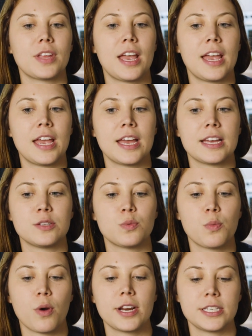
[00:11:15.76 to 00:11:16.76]
And
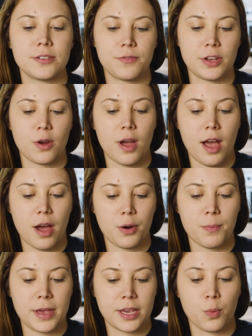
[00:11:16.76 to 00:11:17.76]
we wanted to figure out how
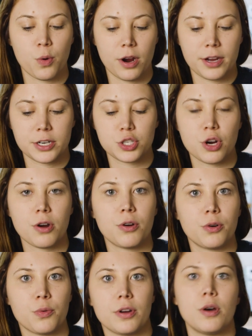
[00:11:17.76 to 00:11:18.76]
to make it work on a
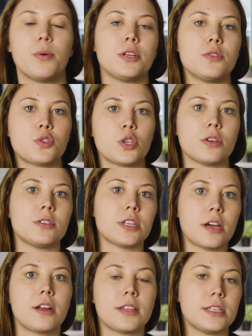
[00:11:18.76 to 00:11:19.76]
charcoal grill when usually they're
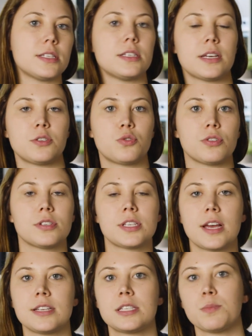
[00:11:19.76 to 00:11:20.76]
done on these
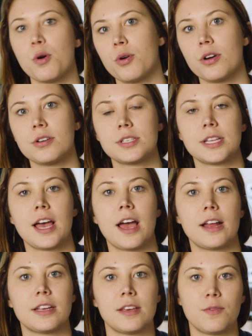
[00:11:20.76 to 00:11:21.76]
industrial-sized smokers
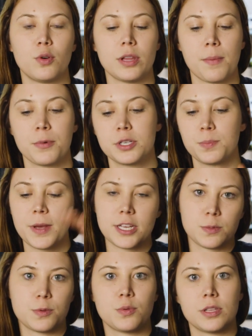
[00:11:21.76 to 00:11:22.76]
that give you a lot more
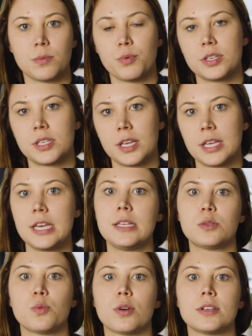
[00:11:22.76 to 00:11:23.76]
space between the brisket and the
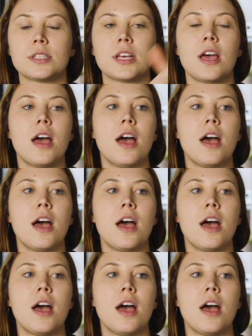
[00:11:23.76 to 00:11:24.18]
heat source.